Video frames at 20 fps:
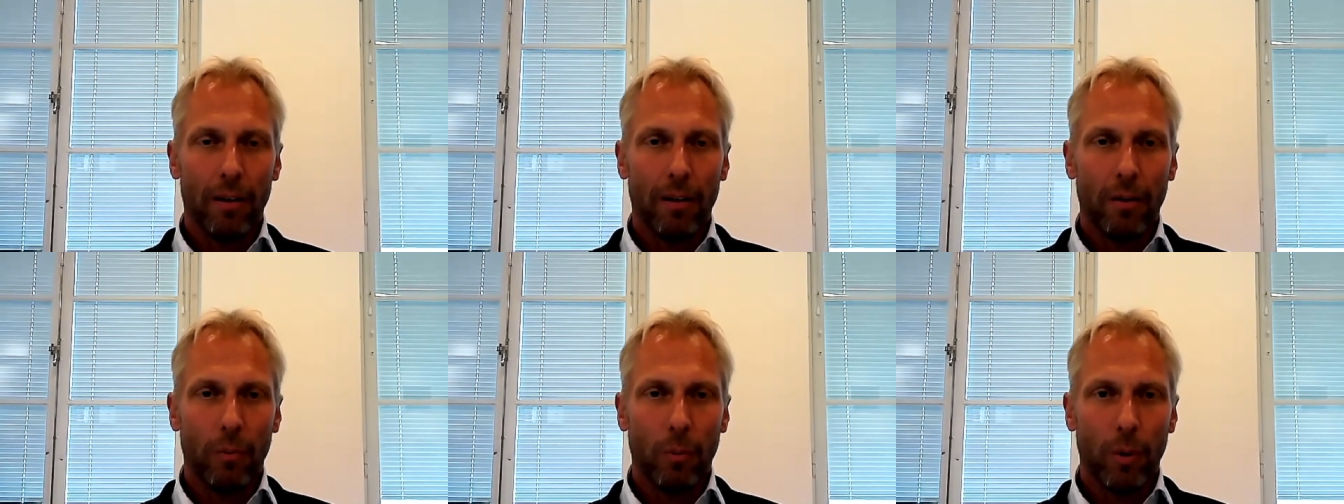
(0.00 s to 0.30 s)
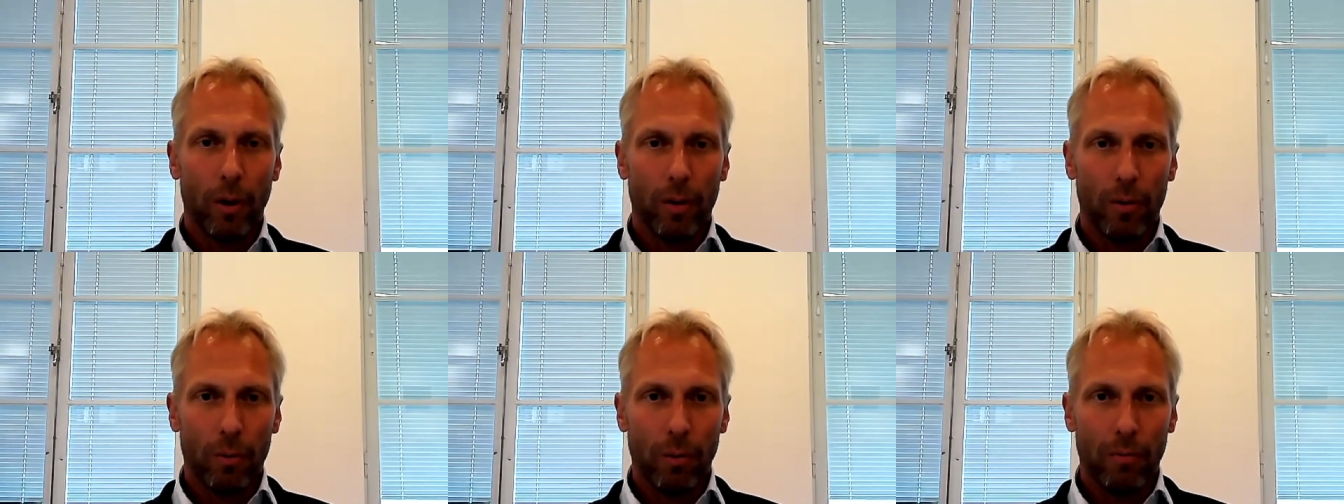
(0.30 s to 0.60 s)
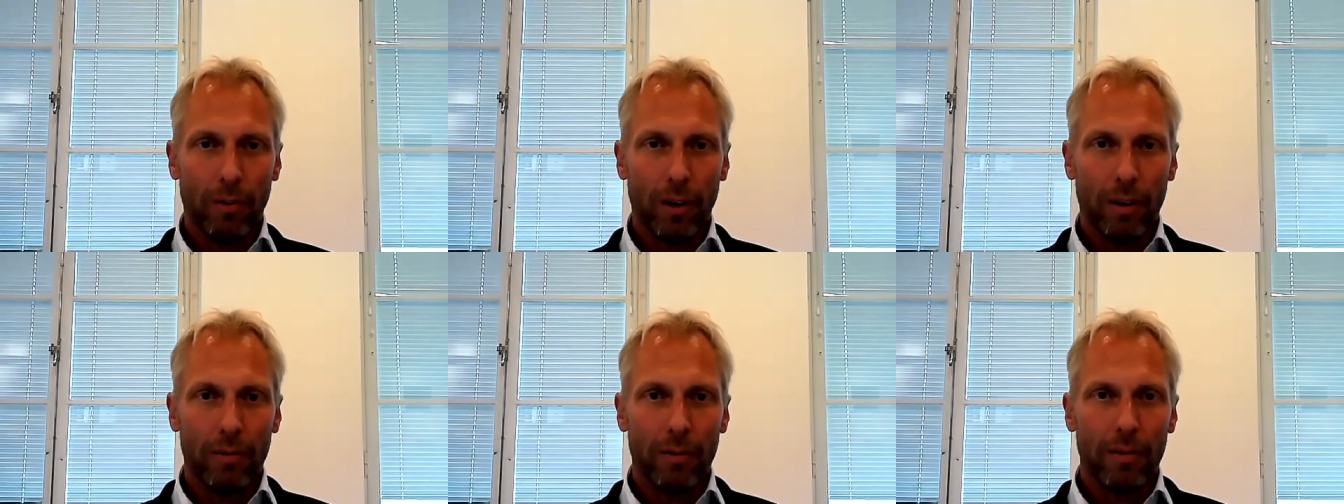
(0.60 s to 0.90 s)
where to
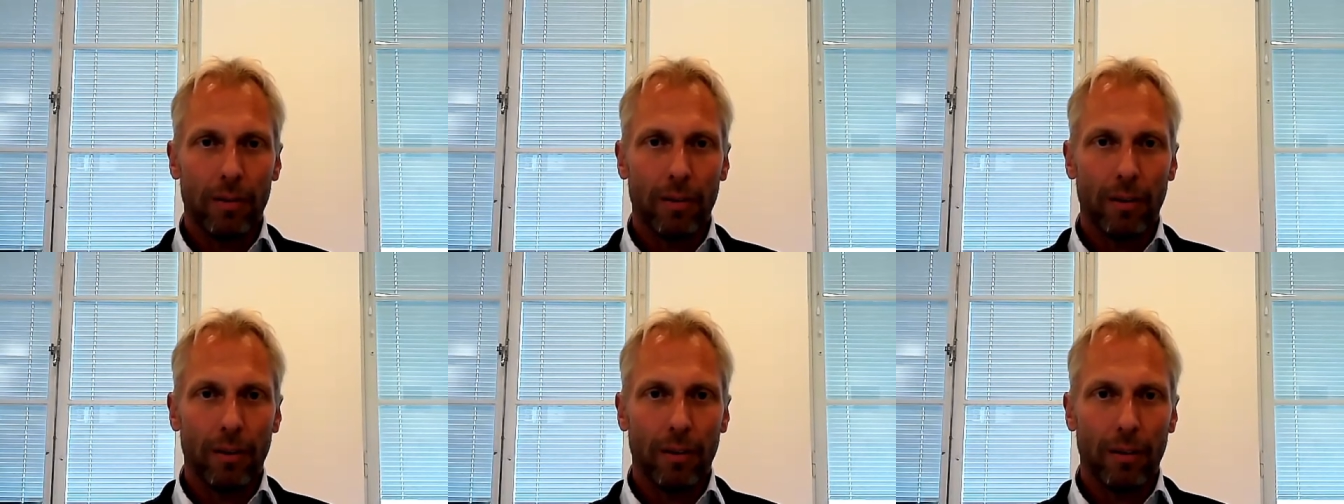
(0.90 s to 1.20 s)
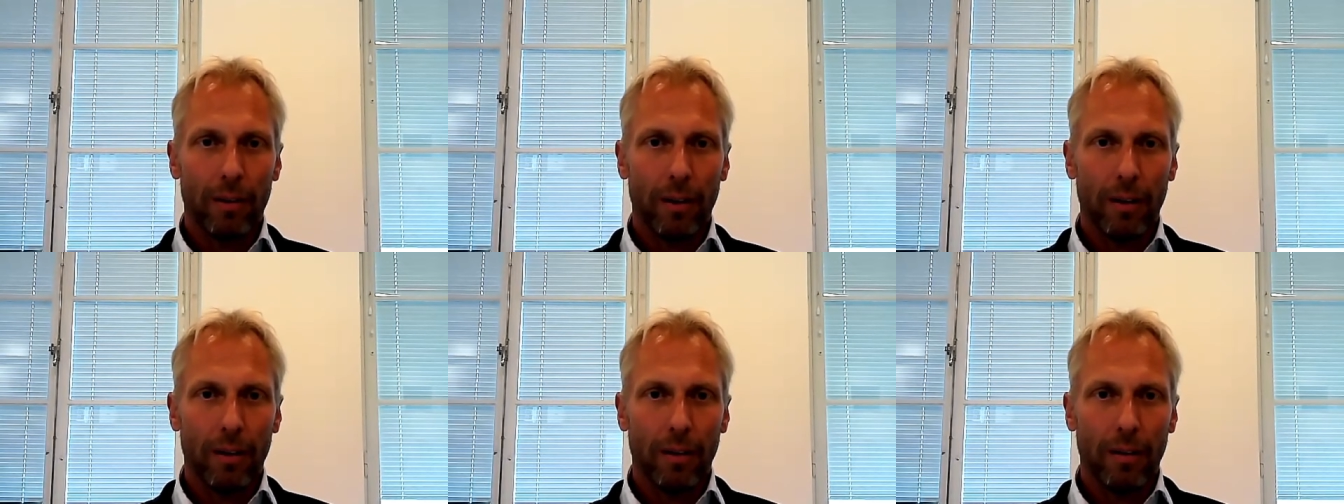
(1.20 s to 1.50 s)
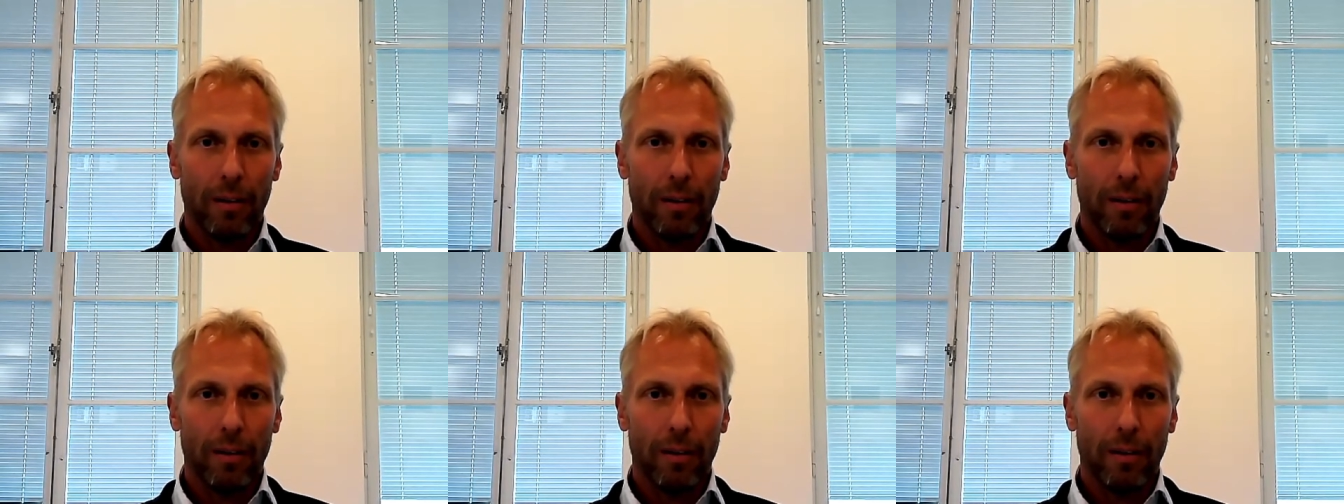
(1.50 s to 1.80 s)
invest and
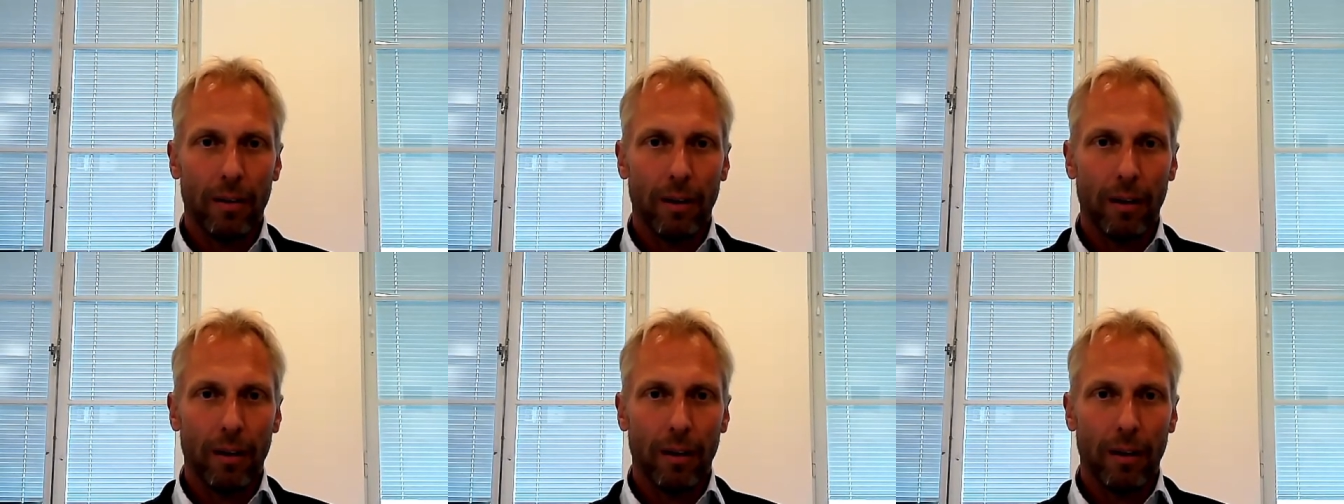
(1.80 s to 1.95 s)
and uh,